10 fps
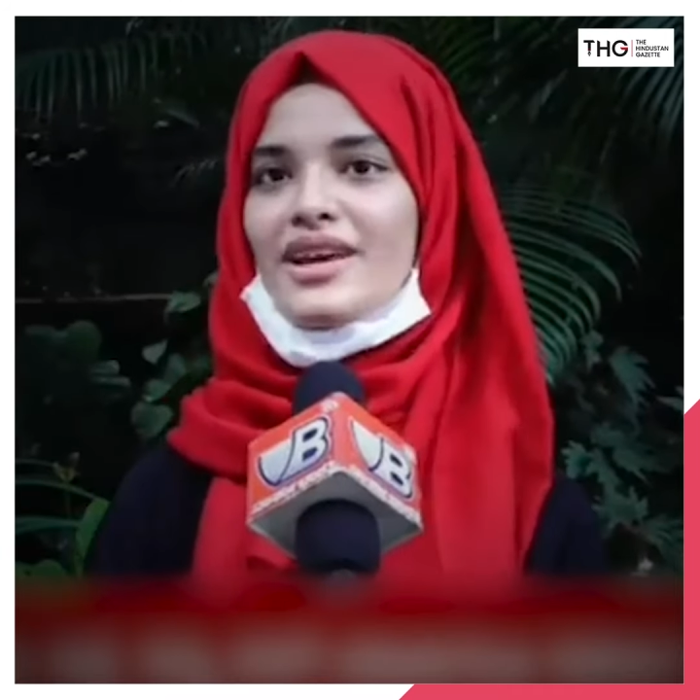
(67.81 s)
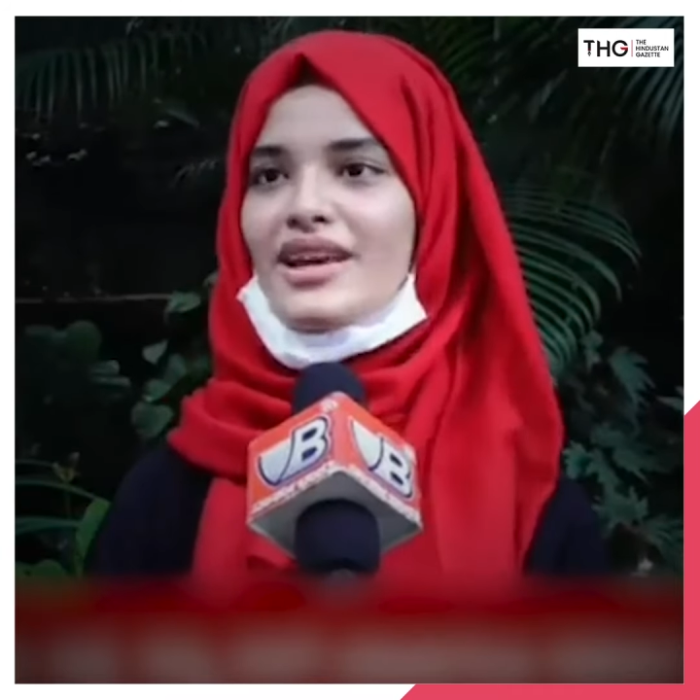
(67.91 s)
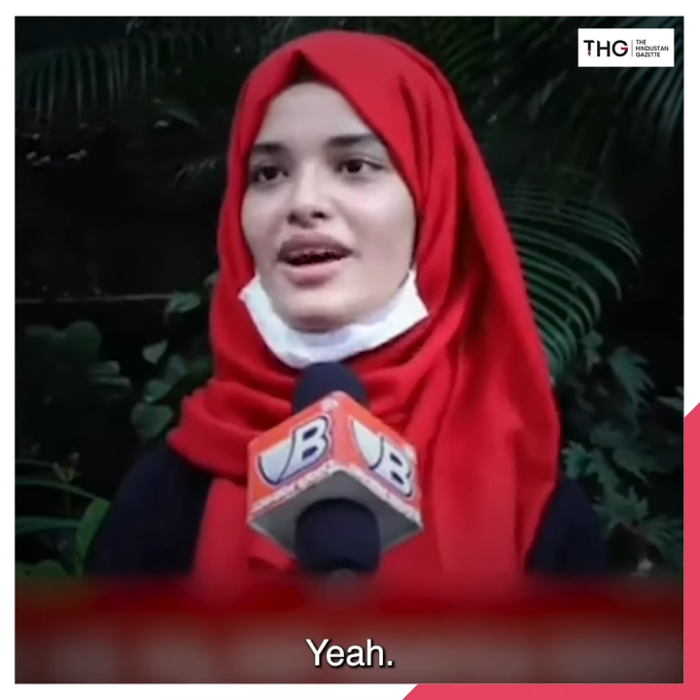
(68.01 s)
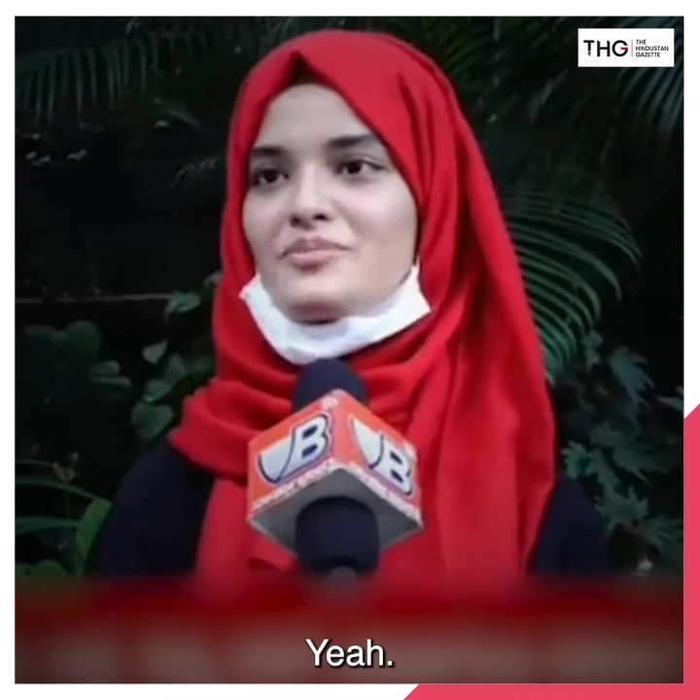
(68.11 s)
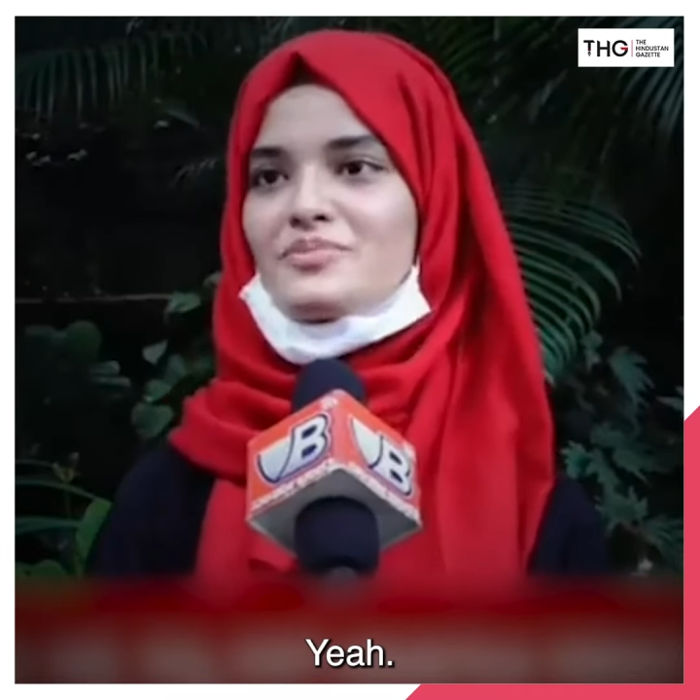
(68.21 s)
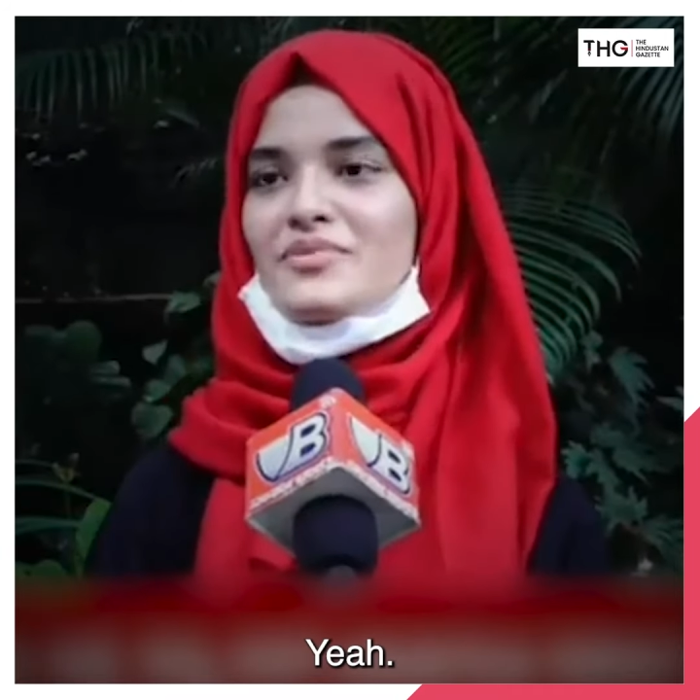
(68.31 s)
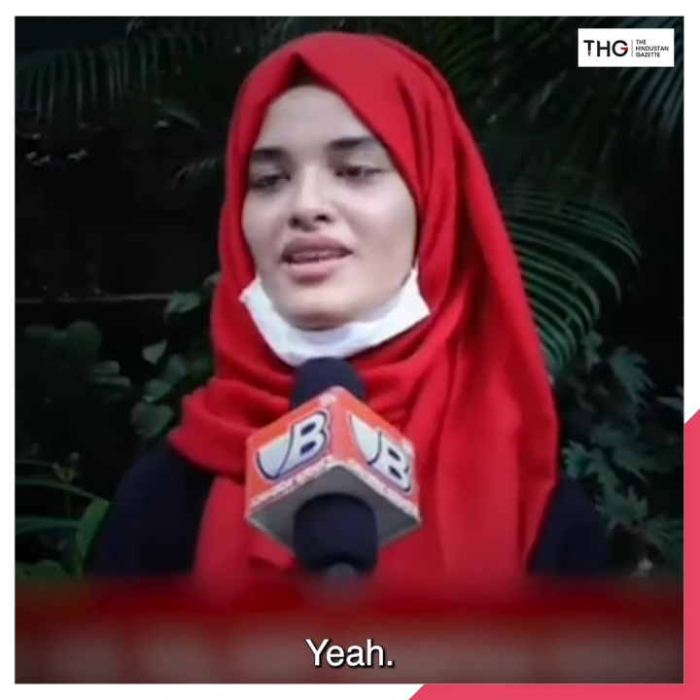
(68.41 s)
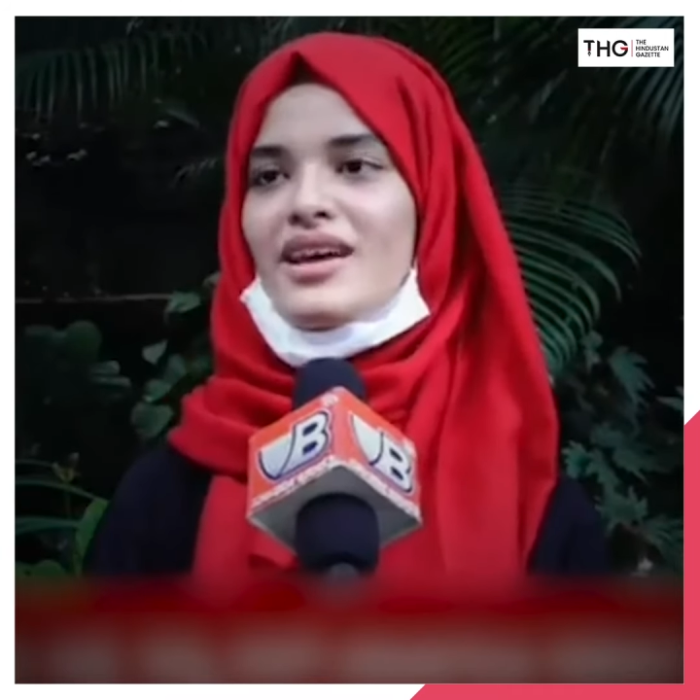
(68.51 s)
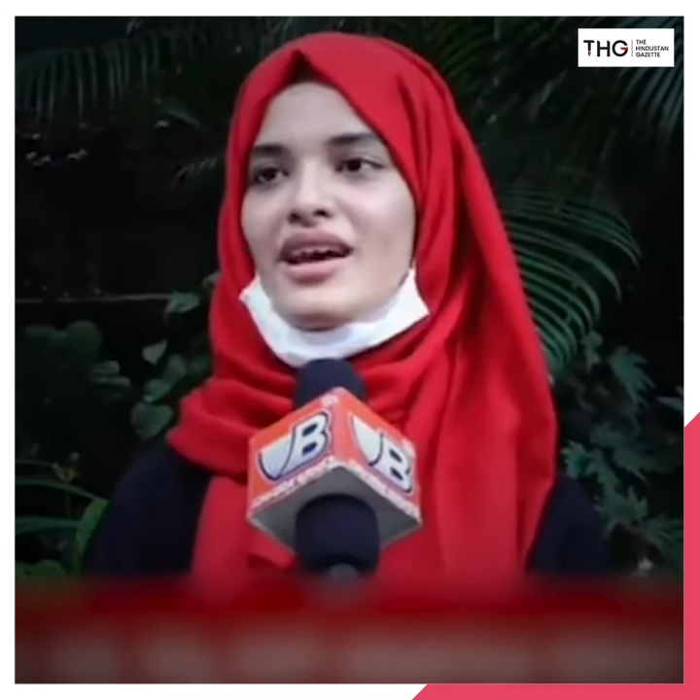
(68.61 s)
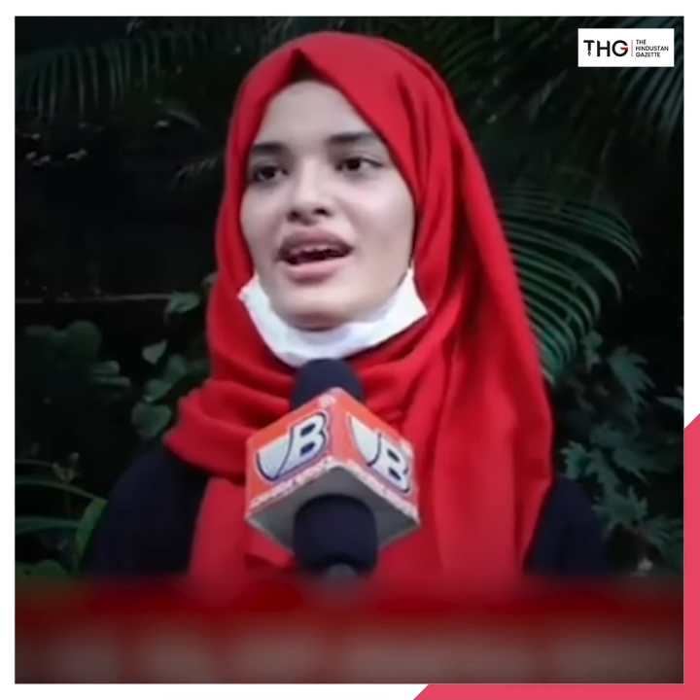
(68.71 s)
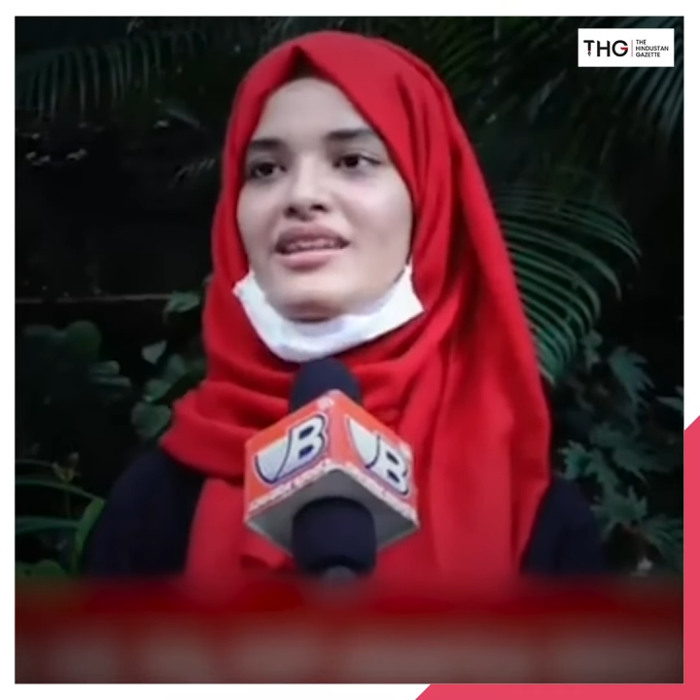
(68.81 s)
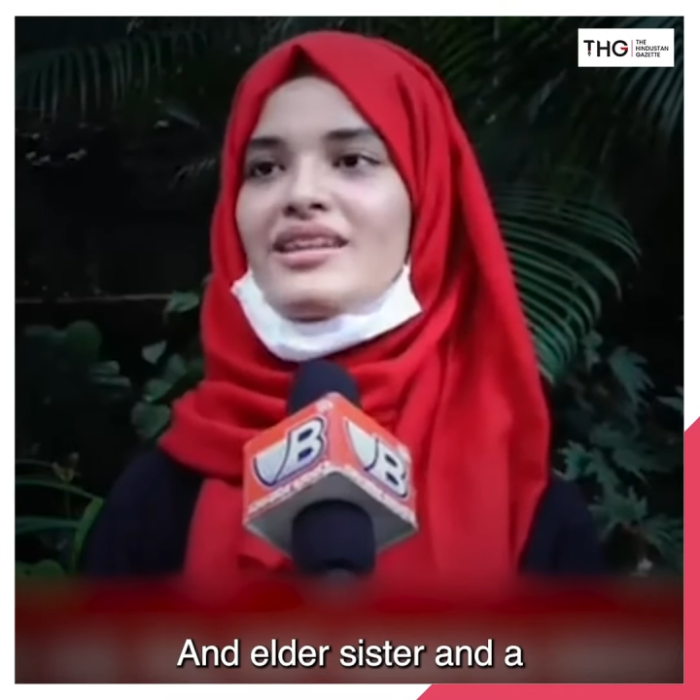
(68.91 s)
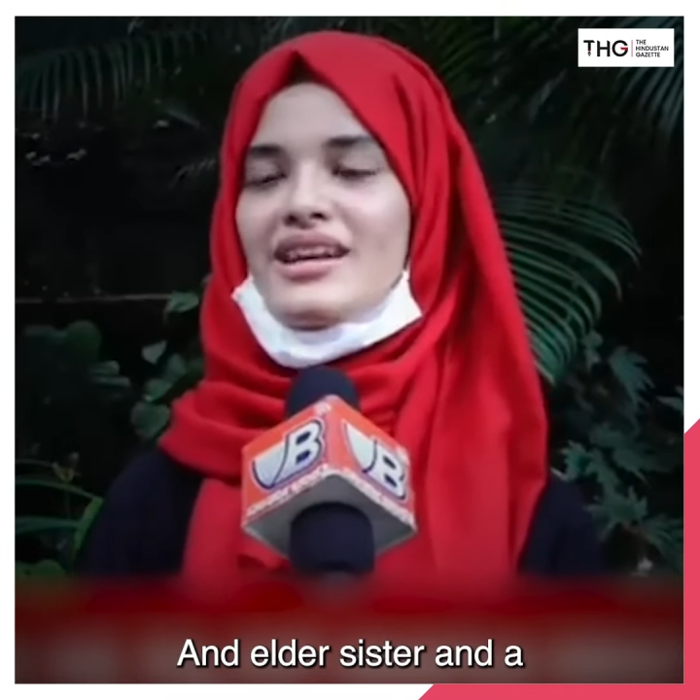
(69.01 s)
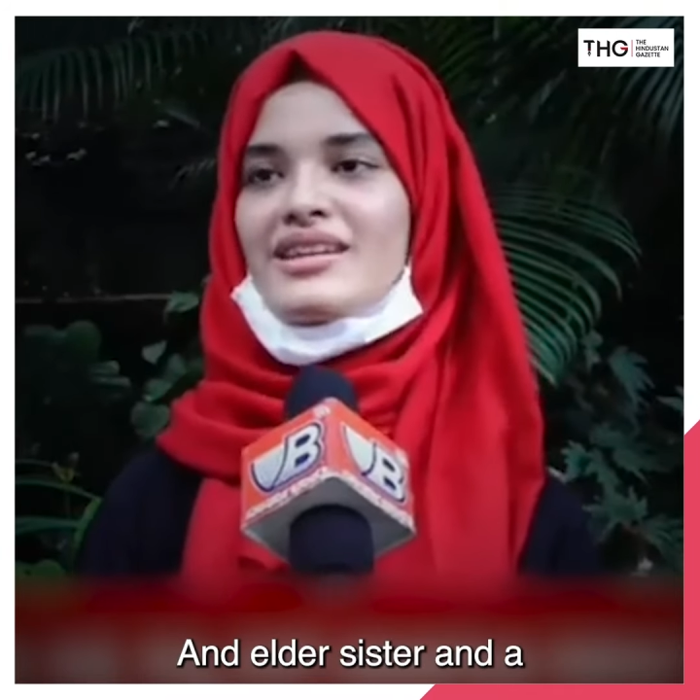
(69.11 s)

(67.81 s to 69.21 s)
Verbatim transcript: Yeah. Oh, yeah an